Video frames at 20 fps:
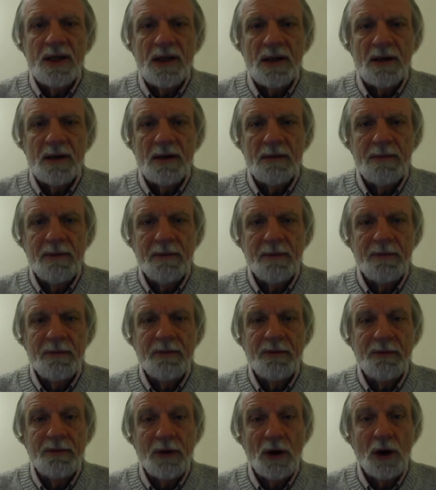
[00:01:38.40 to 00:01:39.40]
to
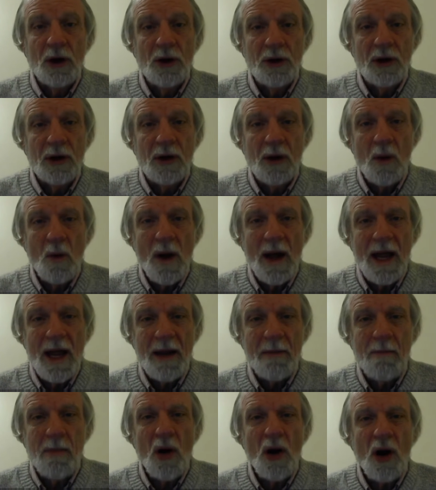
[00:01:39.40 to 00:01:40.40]
further
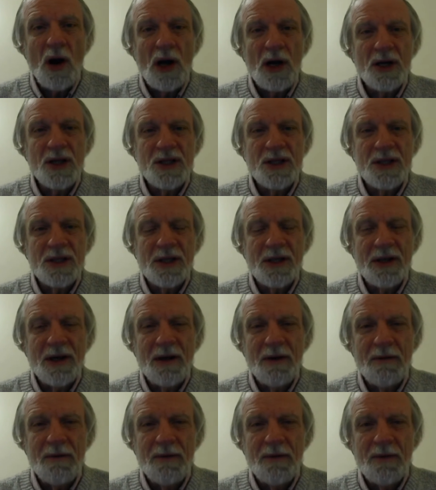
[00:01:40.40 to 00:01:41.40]
away parts
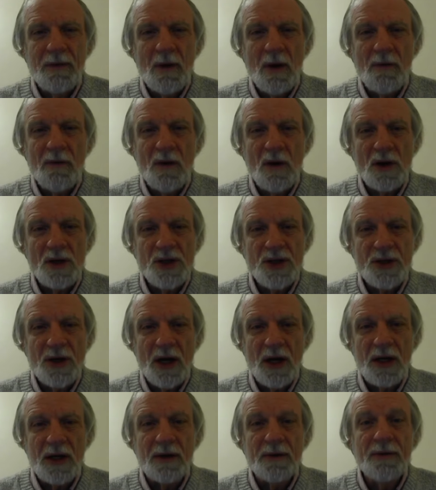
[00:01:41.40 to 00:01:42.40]
of, of
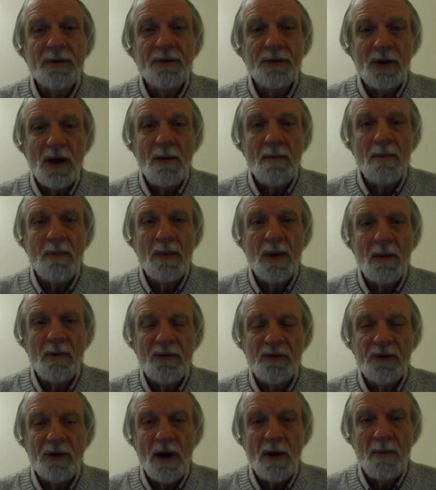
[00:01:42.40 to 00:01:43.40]
Australia from,
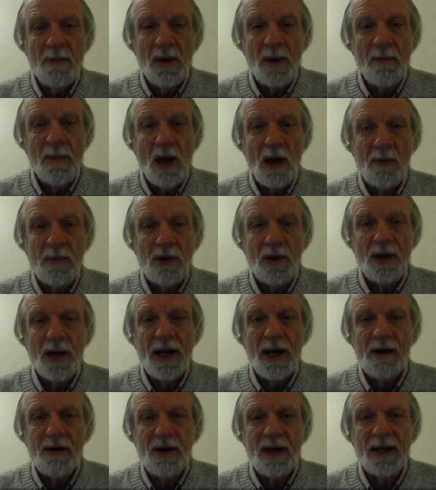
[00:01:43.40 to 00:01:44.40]
from the Melbourne
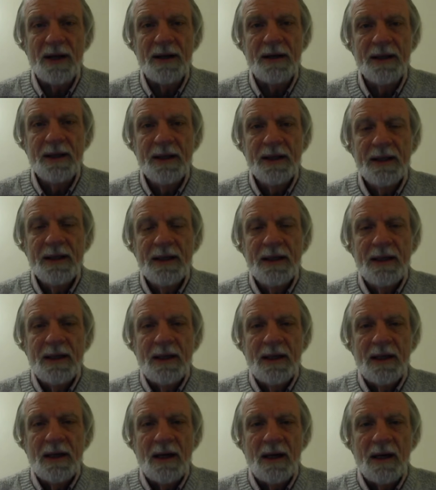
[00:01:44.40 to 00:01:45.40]
area,
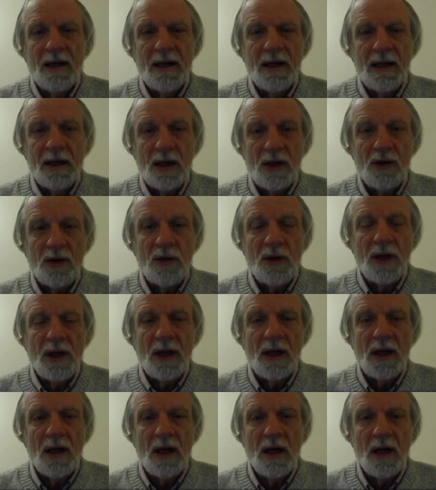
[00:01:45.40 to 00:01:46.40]
uh,
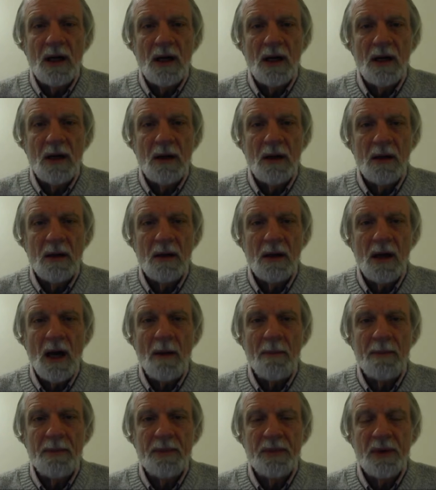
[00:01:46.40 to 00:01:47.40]
including uh,
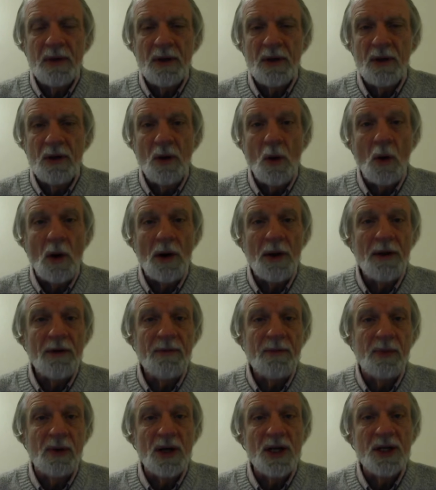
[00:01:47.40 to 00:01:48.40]
up north
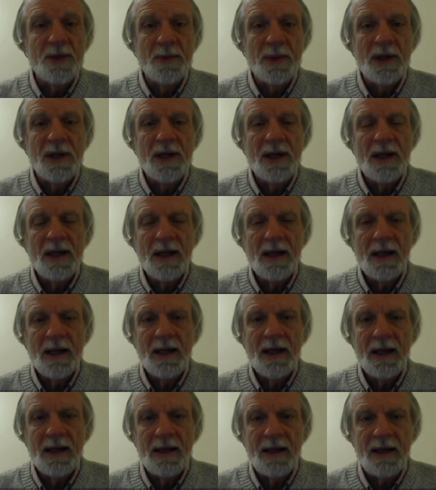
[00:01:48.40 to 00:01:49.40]
of Brisbane
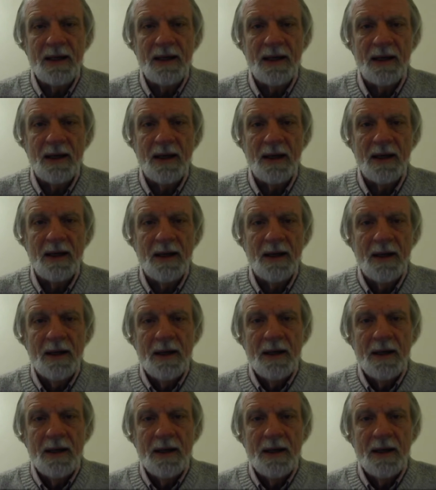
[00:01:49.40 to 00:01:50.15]
and uh,